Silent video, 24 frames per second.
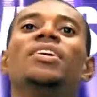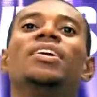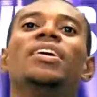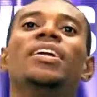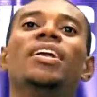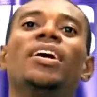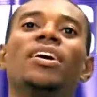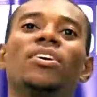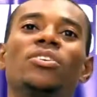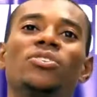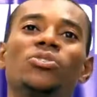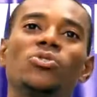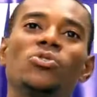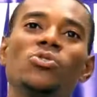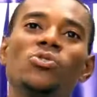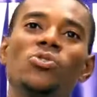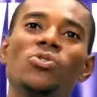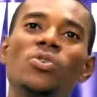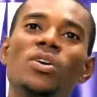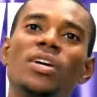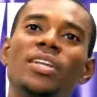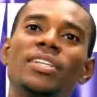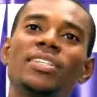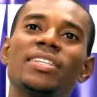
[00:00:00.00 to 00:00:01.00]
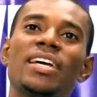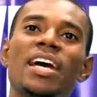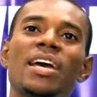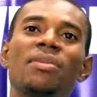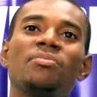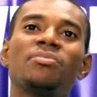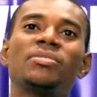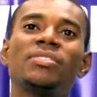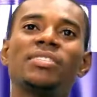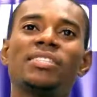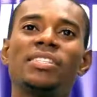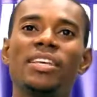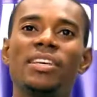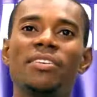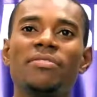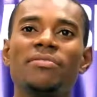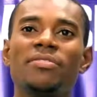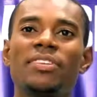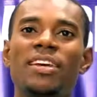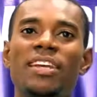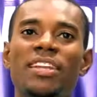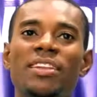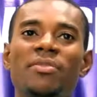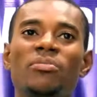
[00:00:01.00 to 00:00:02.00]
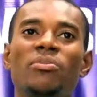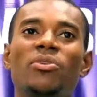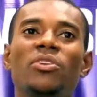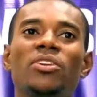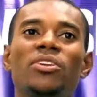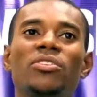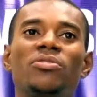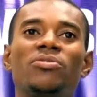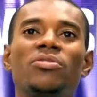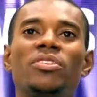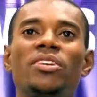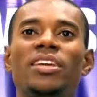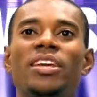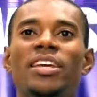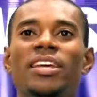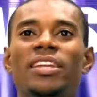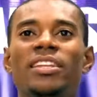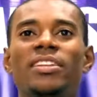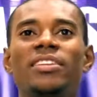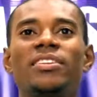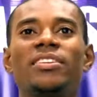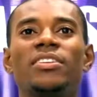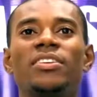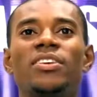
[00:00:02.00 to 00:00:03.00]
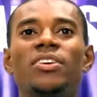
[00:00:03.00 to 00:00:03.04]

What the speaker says: Now, so time saved and the monetary gain.